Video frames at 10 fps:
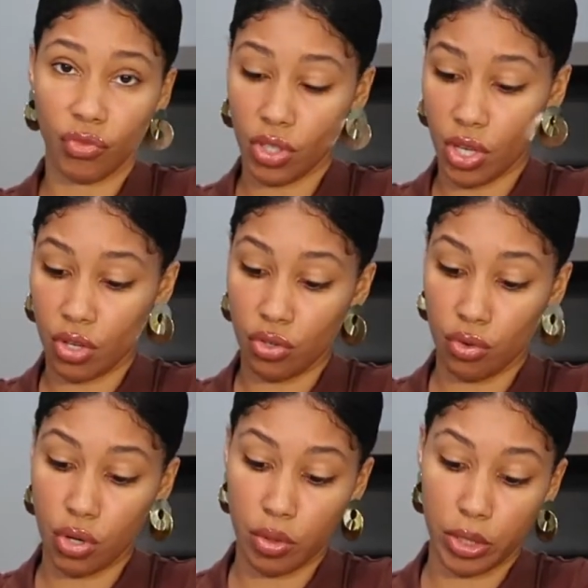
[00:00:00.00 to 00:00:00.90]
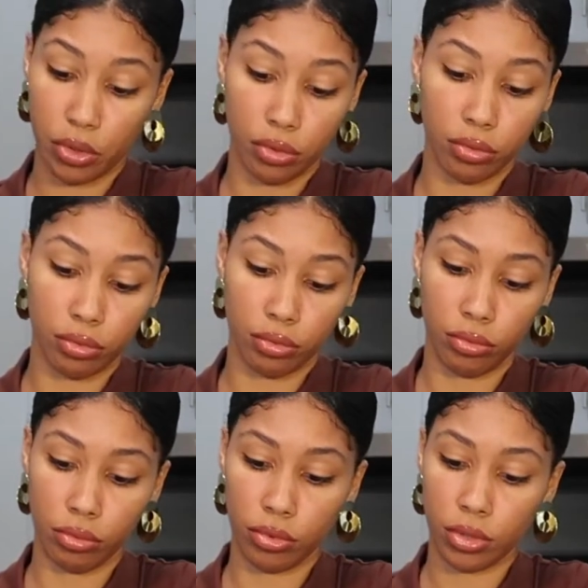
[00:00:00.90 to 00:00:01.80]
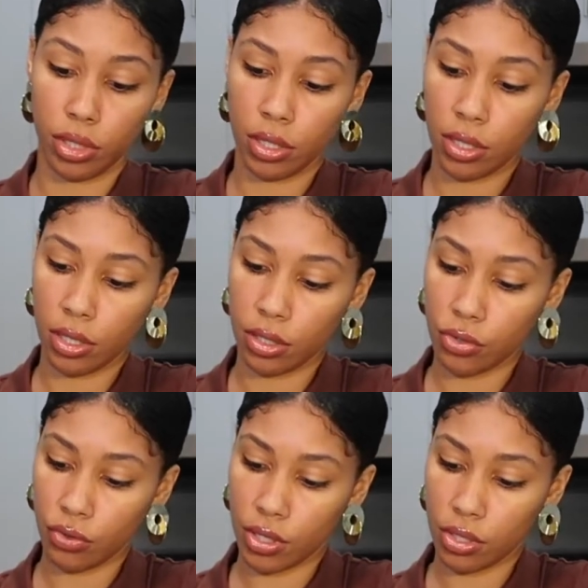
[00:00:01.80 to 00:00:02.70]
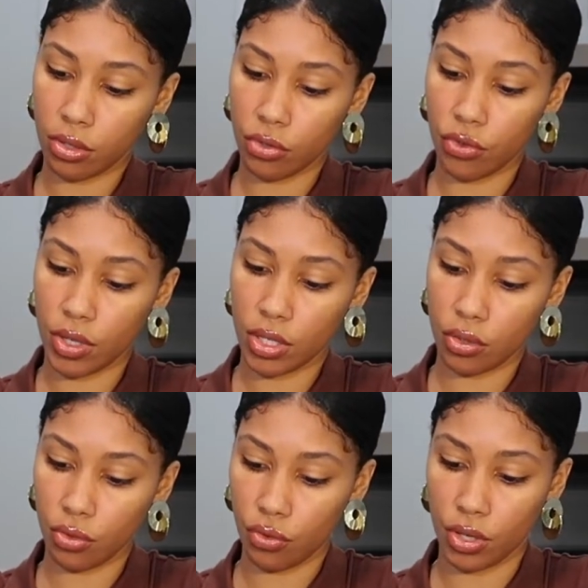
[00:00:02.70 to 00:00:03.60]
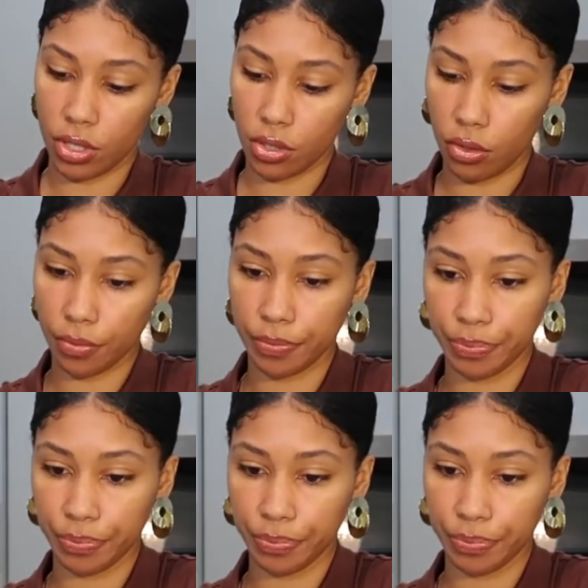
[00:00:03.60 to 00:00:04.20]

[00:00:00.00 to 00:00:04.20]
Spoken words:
Okay, so here we go. Drizzle, drizzle, drizzle.